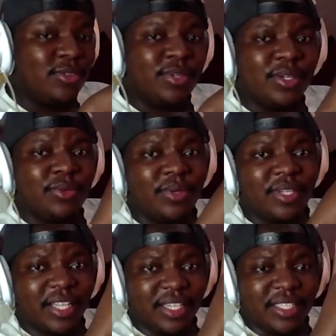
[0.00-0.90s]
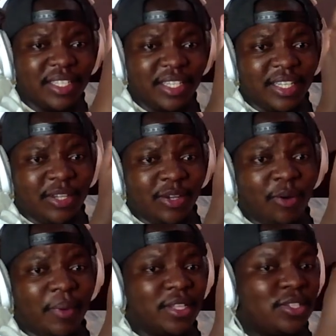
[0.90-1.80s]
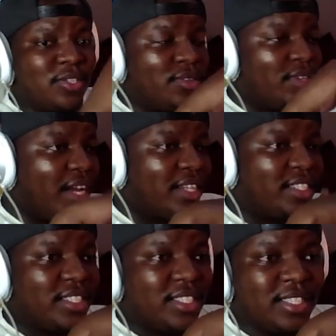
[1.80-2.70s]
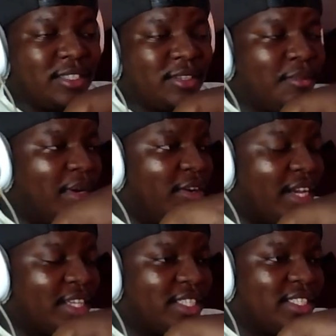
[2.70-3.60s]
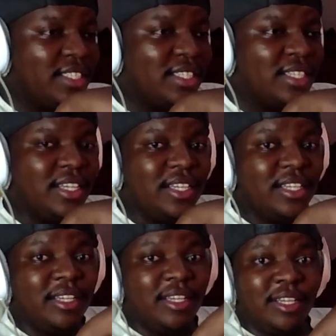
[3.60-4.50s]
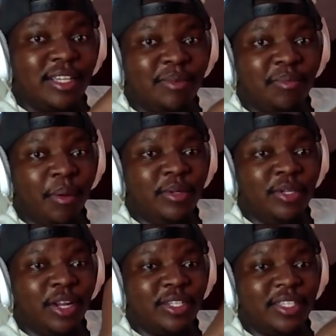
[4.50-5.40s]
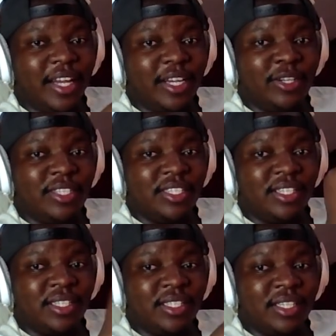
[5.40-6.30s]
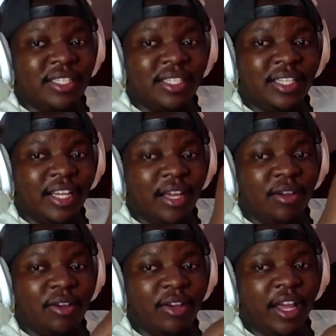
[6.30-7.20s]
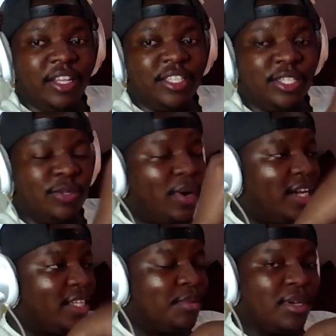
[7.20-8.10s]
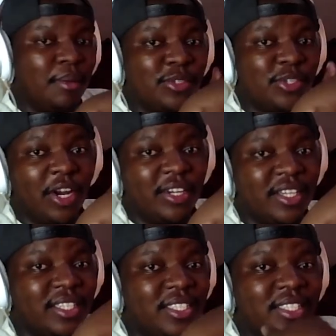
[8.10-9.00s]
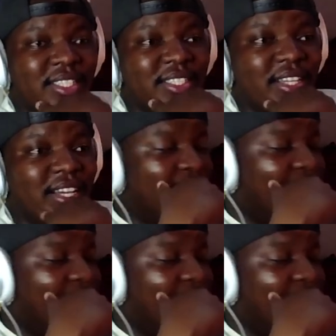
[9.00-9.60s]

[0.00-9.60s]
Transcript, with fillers: it real quick, then go back to the reaction. So my reactions probably not that consistent energy wise, but I'm sorry. Gotta